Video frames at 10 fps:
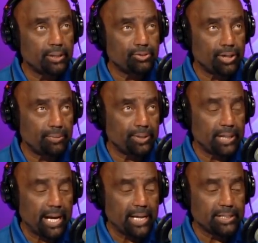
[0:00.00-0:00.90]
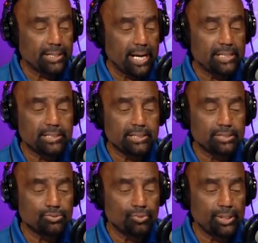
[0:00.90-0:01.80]
Try to be nice. Niceness
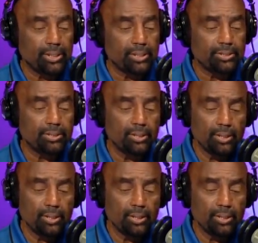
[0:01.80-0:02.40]
is weakness.